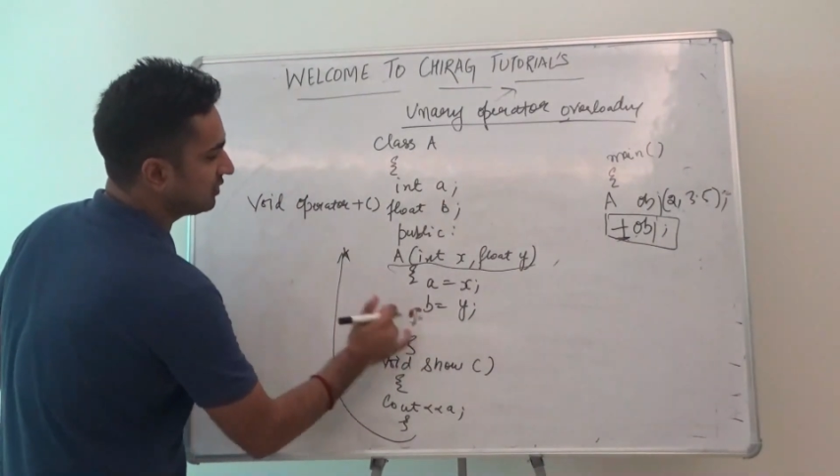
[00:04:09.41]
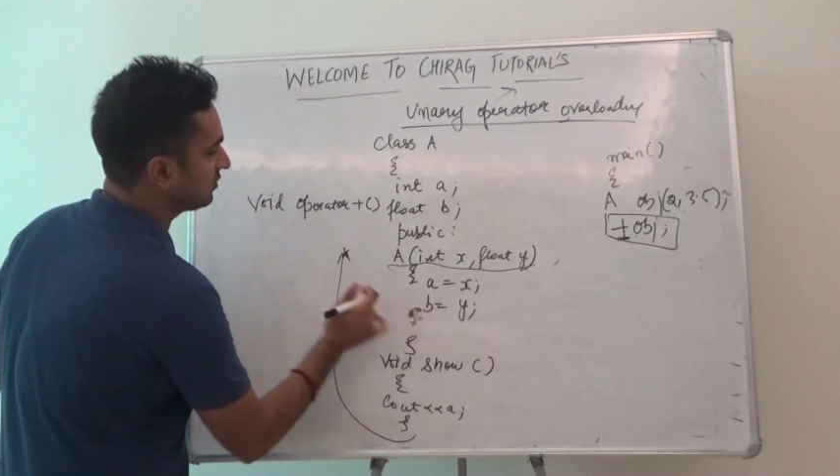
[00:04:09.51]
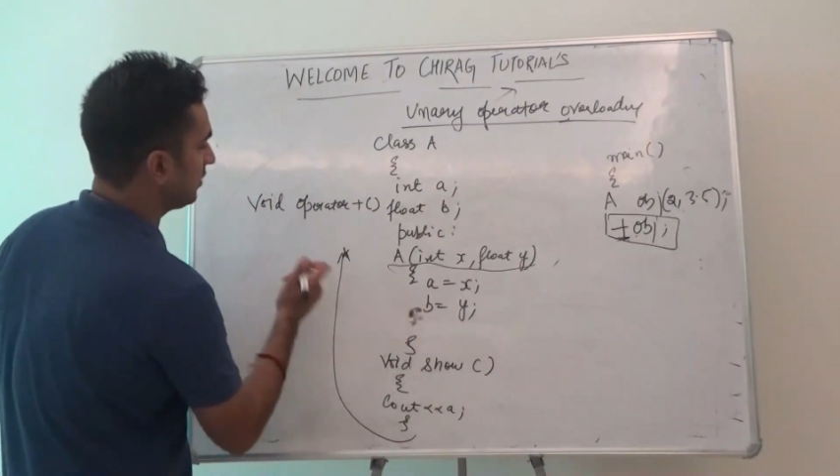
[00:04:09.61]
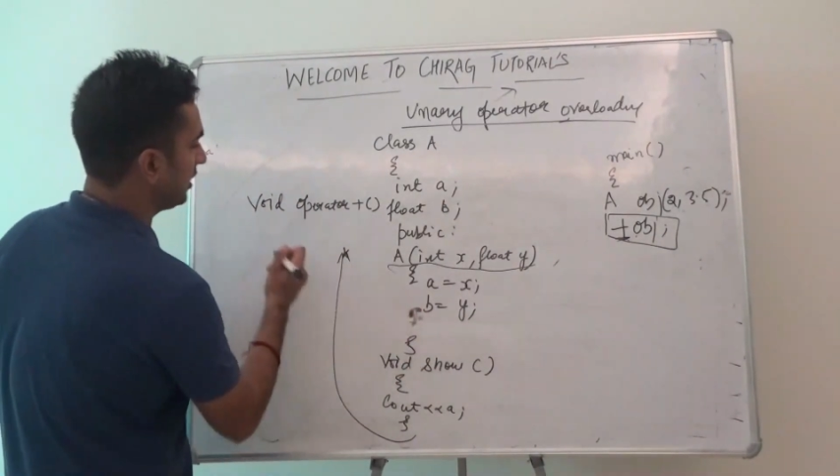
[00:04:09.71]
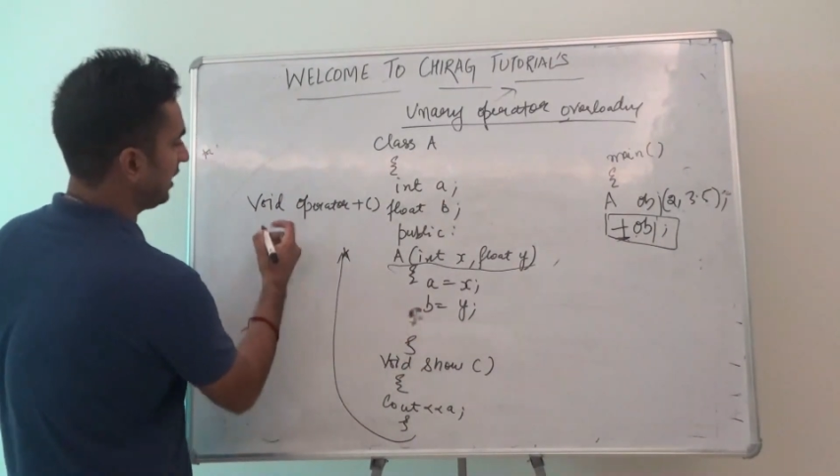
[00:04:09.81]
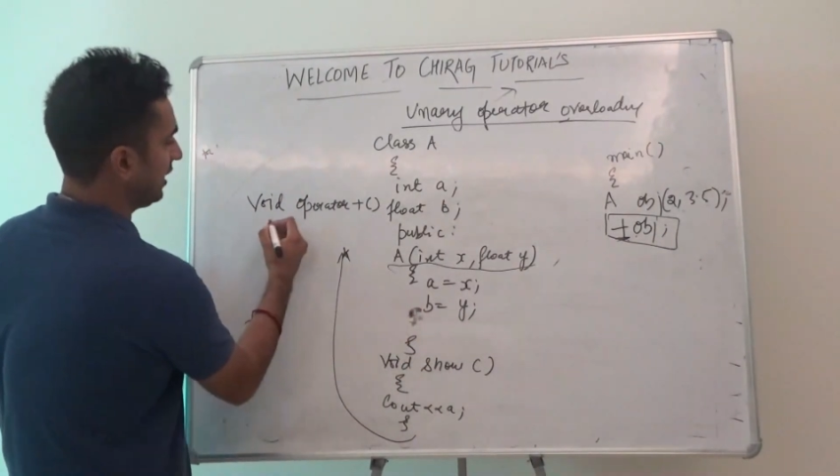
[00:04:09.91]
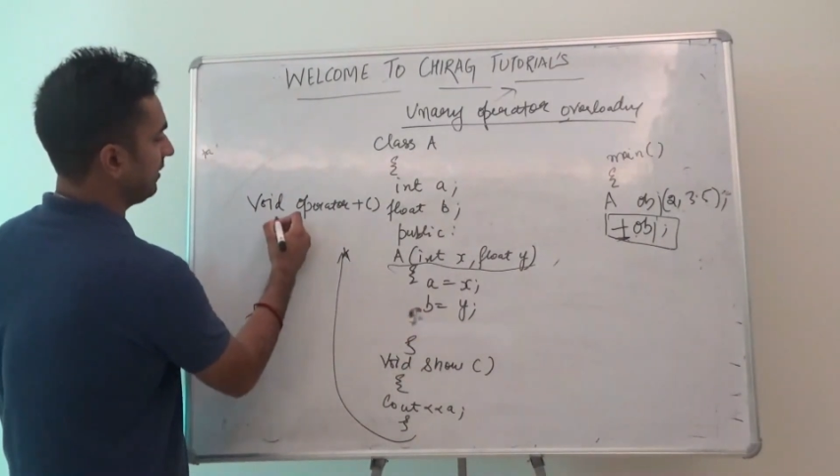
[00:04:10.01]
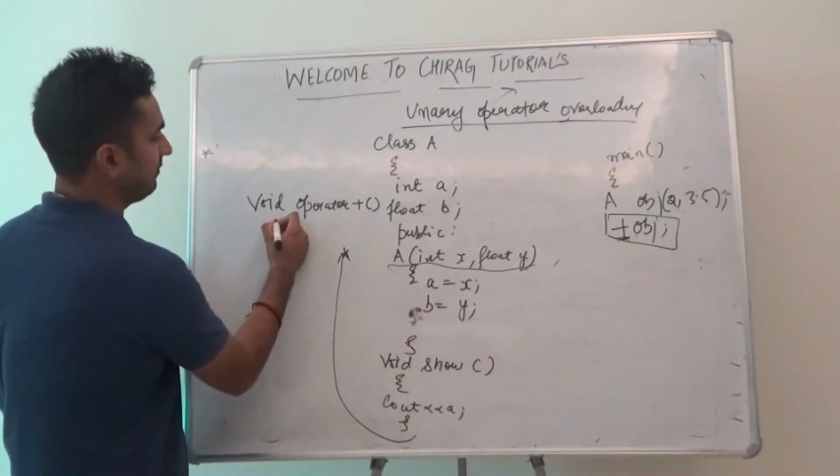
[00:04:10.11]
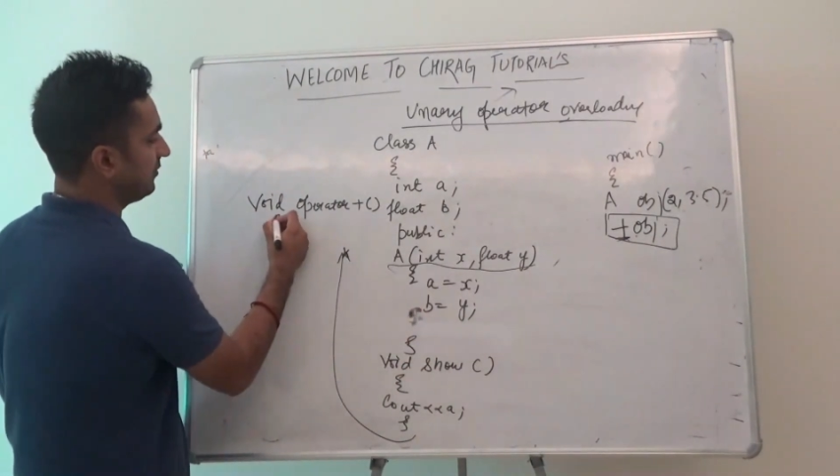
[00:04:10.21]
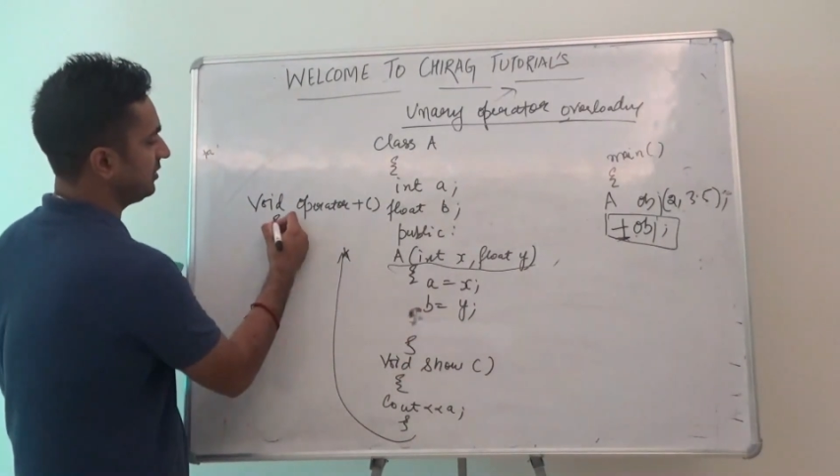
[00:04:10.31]
this one and
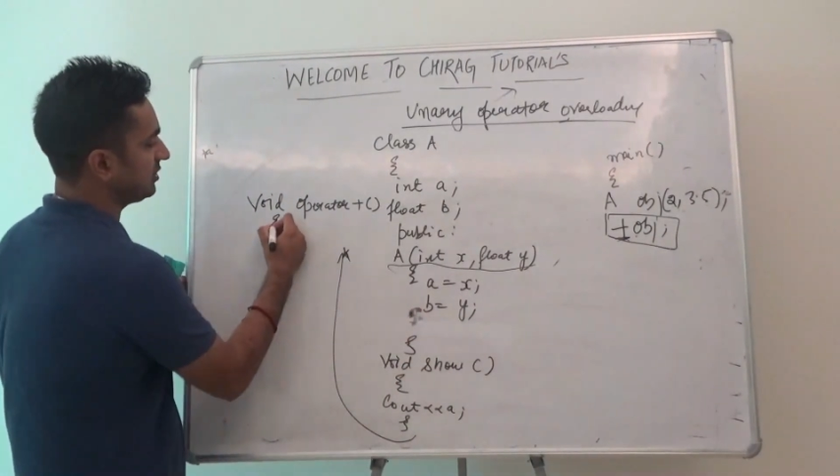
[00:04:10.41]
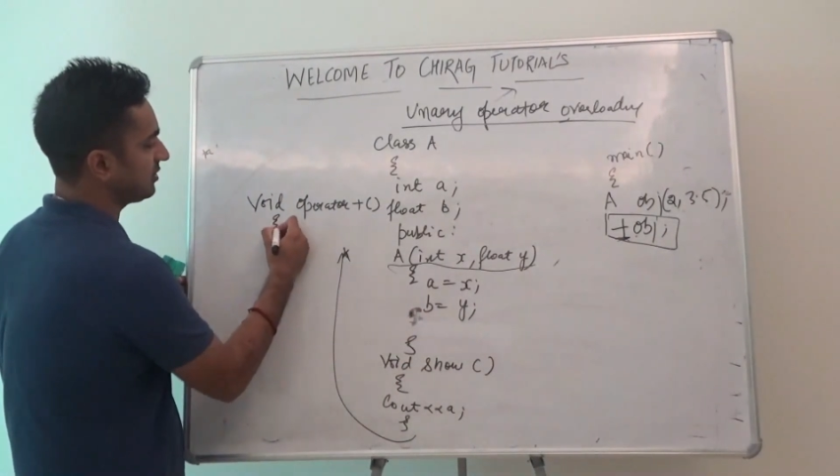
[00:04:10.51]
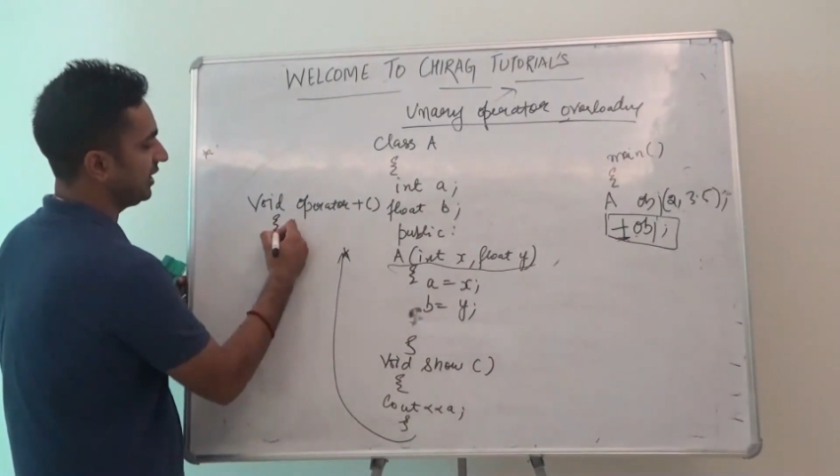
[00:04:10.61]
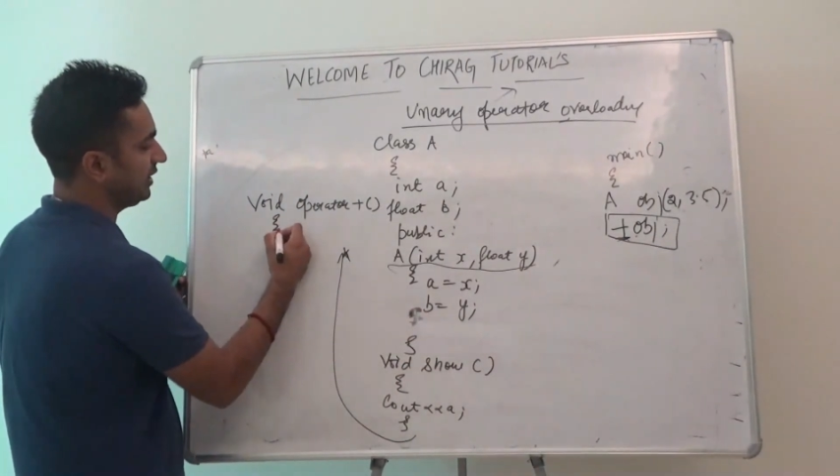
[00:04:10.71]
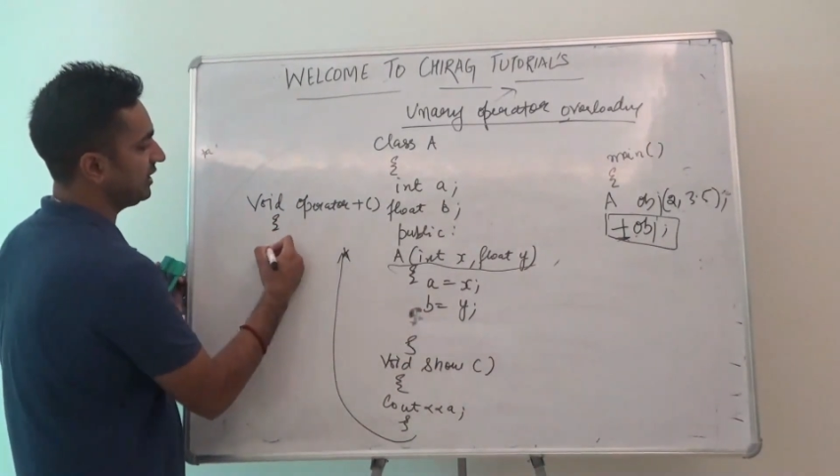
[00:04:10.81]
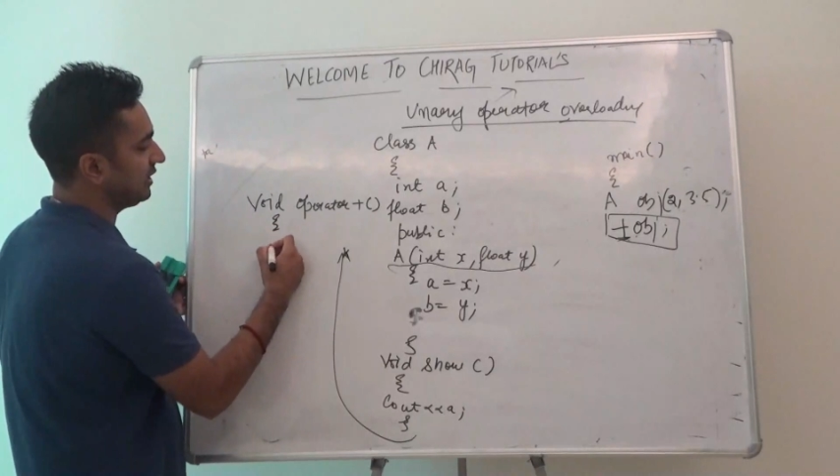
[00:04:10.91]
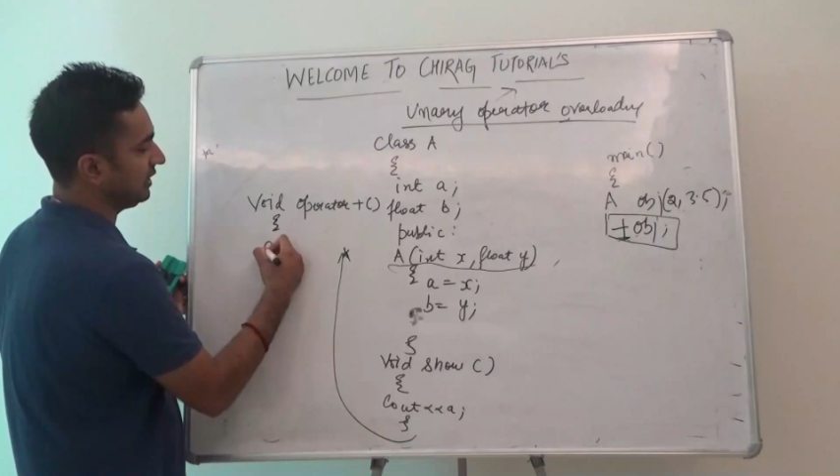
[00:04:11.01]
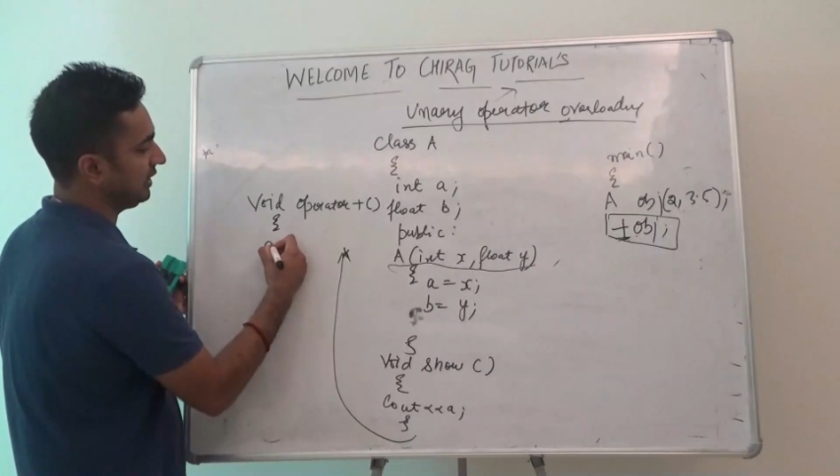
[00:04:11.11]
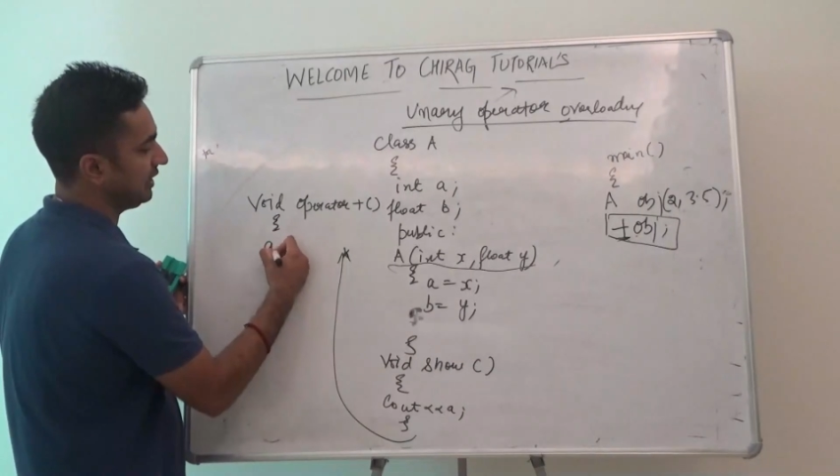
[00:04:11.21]
I'm just writing a